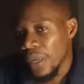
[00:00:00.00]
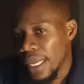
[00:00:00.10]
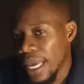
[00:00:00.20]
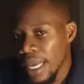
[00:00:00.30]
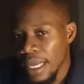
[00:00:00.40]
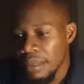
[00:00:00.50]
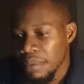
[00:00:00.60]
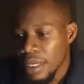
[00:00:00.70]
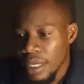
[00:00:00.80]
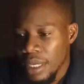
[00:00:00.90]

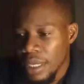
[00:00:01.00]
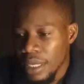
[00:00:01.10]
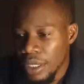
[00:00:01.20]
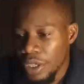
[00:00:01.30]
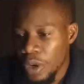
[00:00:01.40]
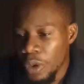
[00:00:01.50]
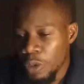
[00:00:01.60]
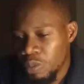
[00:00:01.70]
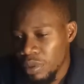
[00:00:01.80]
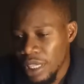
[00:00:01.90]
Okay.
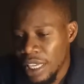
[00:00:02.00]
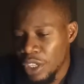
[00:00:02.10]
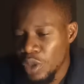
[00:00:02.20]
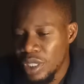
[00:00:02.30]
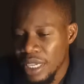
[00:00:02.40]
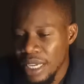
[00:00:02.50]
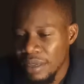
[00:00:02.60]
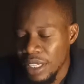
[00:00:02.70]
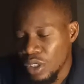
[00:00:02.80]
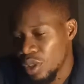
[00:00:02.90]
Use
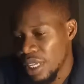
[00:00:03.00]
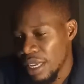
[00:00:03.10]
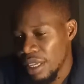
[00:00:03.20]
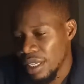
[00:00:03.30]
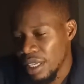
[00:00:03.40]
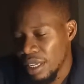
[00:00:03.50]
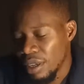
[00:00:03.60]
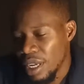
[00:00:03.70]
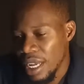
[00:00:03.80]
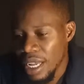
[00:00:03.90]

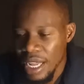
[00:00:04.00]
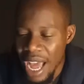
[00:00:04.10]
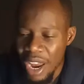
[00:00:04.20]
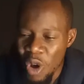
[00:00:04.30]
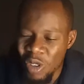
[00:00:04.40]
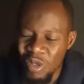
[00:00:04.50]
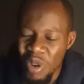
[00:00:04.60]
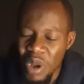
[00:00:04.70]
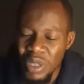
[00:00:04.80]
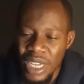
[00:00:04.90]
an
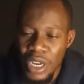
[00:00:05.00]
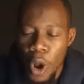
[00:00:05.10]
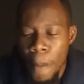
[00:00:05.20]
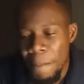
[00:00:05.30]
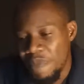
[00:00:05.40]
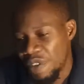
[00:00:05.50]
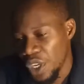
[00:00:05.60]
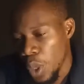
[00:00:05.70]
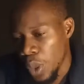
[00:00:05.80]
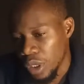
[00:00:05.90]
unrounded up
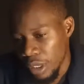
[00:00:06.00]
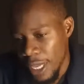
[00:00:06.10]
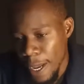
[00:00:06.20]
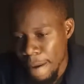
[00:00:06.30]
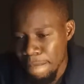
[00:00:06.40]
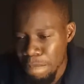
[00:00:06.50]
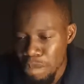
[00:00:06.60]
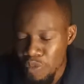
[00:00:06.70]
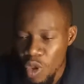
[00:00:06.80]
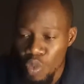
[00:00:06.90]
figures. Okay,
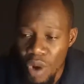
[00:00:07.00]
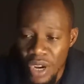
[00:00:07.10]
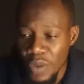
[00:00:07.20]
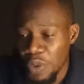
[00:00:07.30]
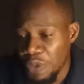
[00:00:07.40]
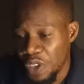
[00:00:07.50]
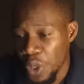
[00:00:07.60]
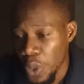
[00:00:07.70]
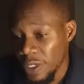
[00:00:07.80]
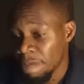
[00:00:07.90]
don't round up your
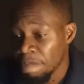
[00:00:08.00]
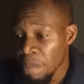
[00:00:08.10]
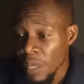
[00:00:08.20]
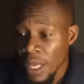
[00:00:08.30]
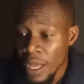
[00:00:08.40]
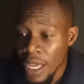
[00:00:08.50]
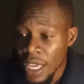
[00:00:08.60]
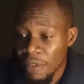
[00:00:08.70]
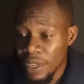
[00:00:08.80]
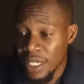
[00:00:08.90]
figures.
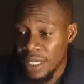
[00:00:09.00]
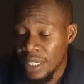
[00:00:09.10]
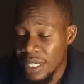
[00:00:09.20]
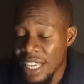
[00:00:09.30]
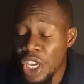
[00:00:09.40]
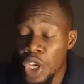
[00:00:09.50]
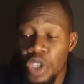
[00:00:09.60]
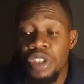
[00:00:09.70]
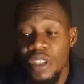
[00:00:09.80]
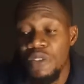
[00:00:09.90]
If there's a
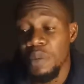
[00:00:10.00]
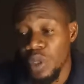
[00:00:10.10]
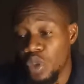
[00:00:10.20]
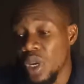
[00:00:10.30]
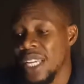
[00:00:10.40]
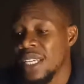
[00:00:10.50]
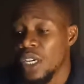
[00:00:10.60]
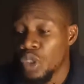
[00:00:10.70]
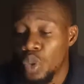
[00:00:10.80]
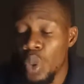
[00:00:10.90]
huge difference between
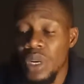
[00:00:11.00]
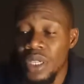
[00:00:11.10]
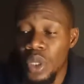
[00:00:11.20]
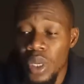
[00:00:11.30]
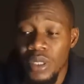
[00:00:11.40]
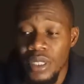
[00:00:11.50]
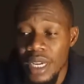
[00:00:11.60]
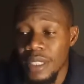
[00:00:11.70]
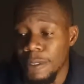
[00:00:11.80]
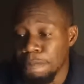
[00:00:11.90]
$200
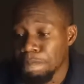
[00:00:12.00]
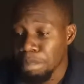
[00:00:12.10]
and